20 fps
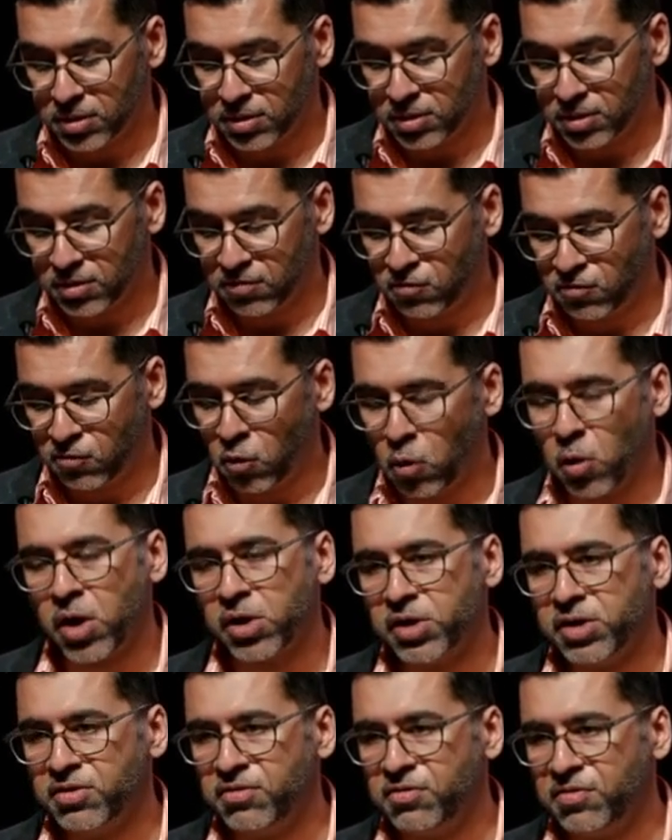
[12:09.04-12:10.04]
four
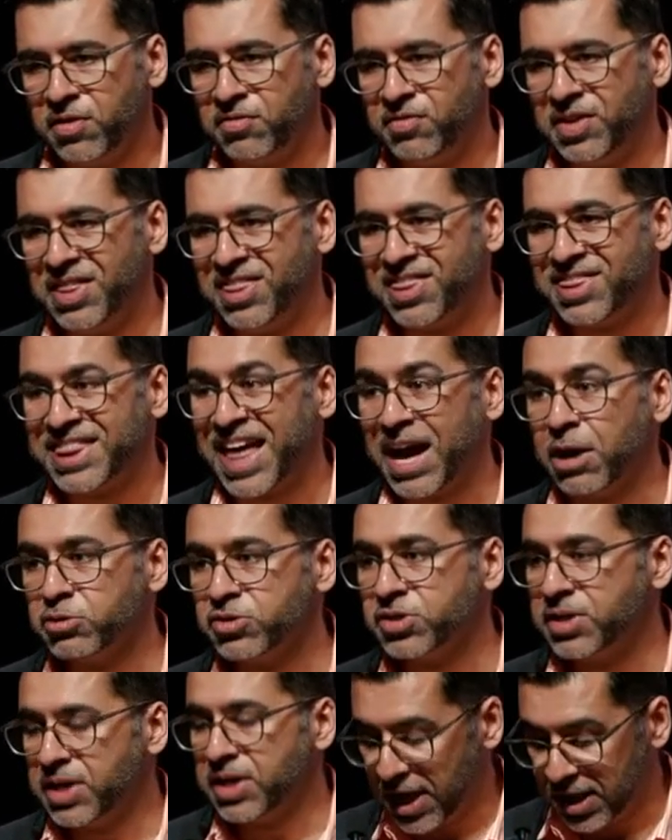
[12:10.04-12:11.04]
hundred fifty
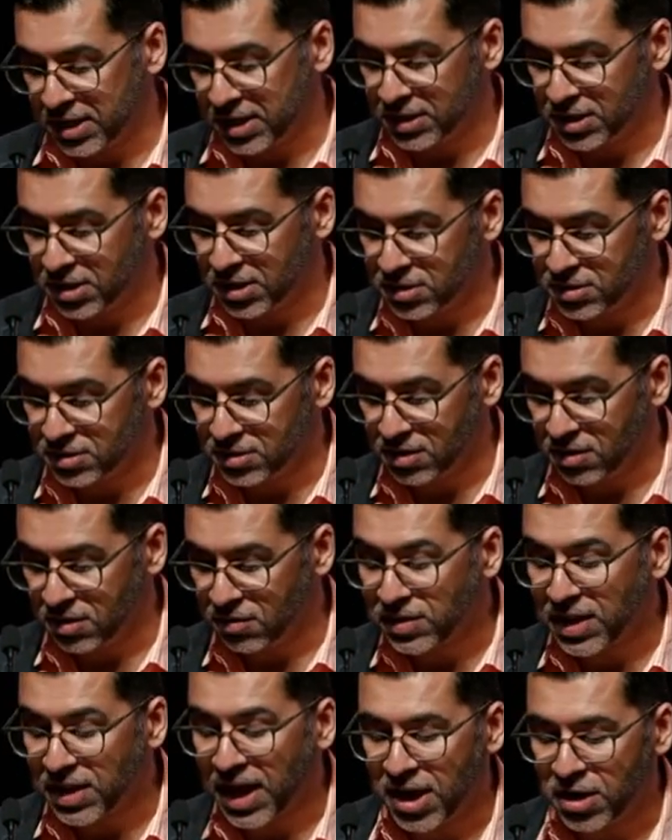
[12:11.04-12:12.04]
thousand hectares of
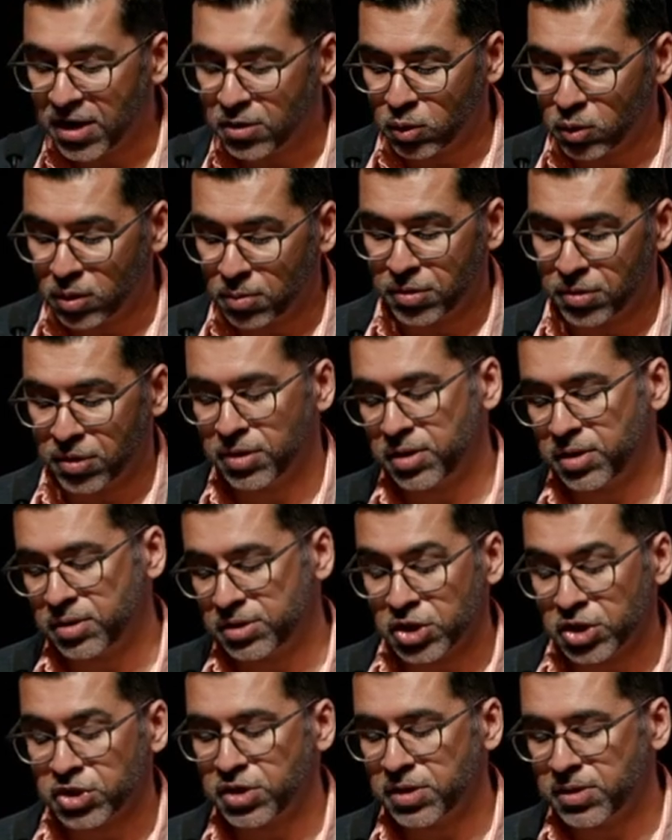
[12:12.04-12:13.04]
land were burned
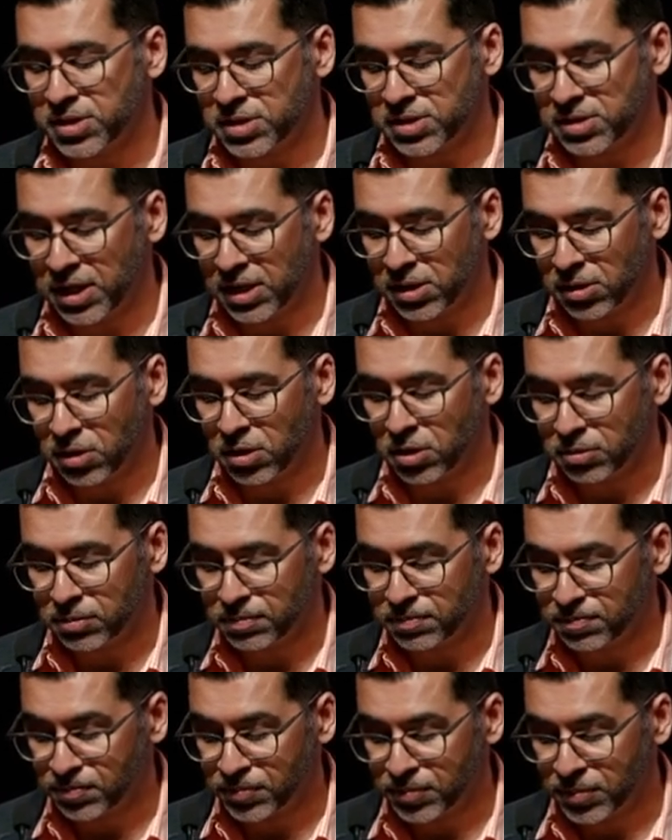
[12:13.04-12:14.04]
just in this state alone.
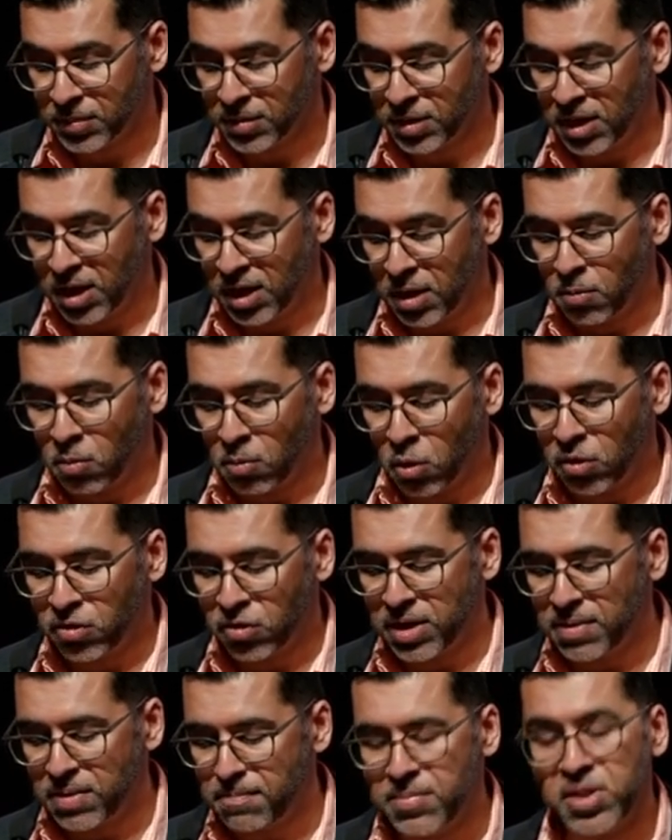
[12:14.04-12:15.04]
More
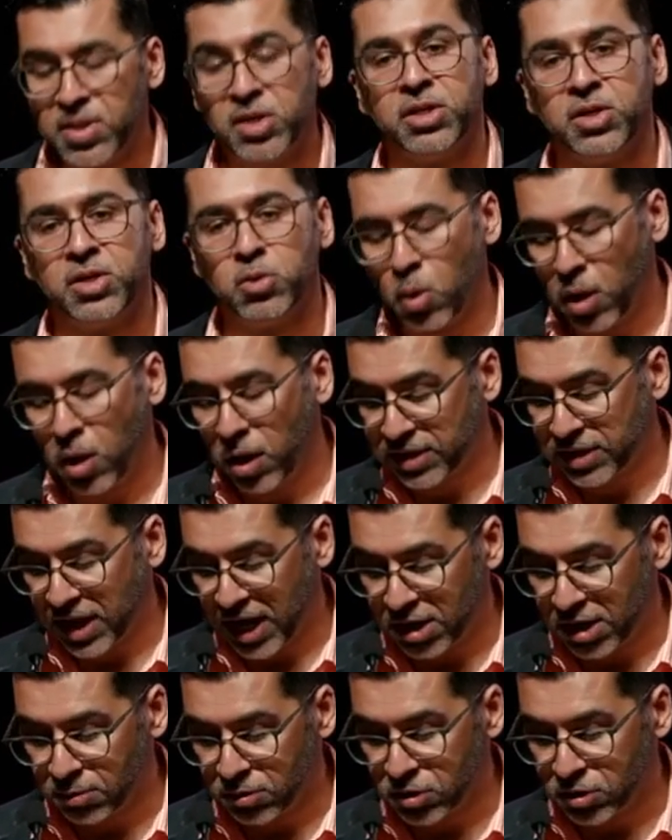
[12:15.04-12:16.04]
than a million wild
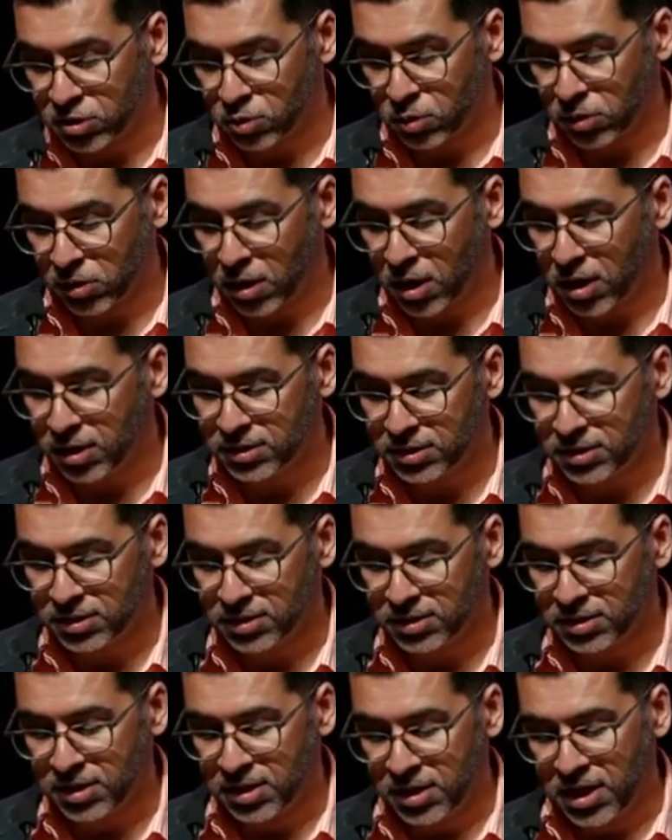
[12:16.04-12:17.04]
animals were lost,
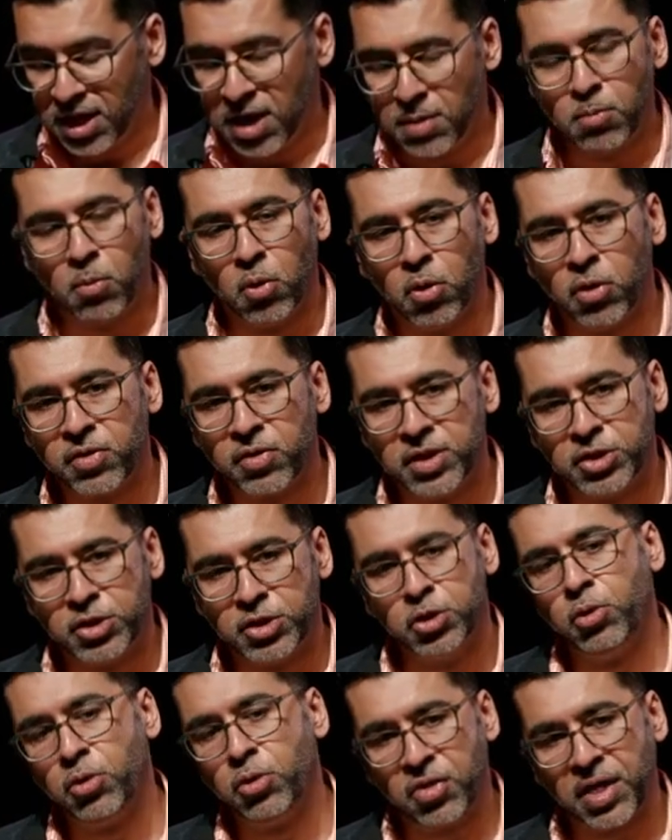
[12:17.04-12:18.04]
and more than
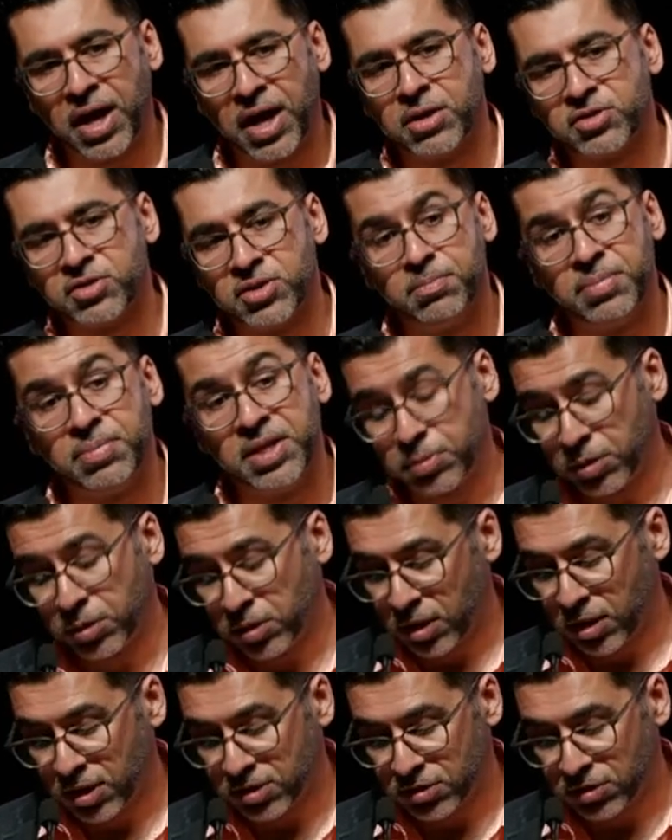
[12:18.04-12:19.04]
two thousand people
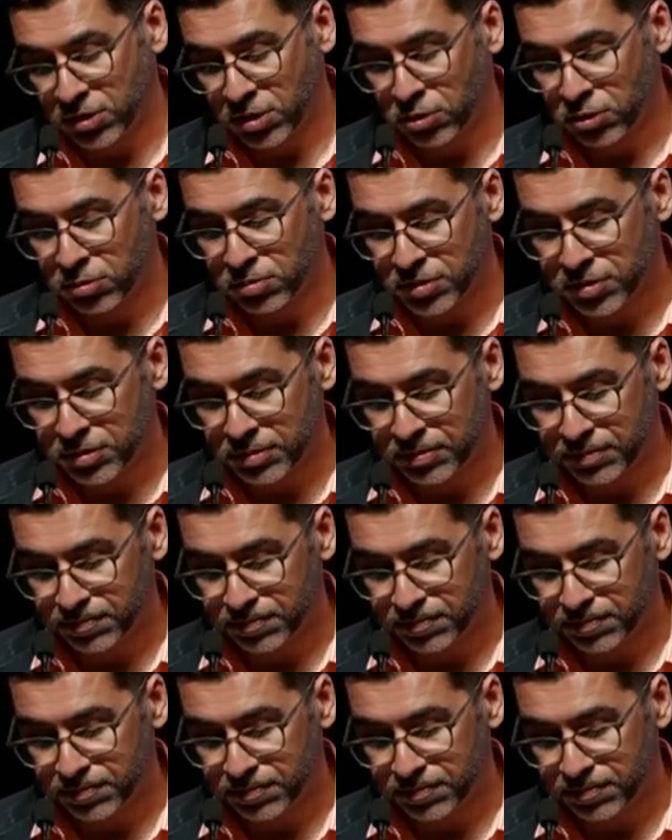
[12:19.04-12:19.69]
lost their homes.